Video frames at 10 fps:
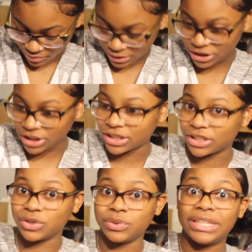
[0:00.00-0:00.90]
what you're gonna
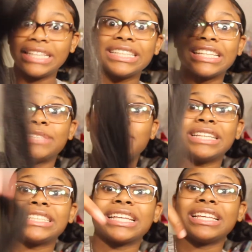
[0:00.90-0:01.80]
do, this is
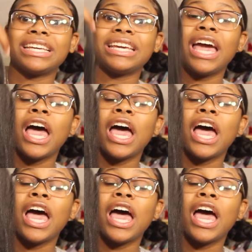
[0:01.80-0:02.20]
basically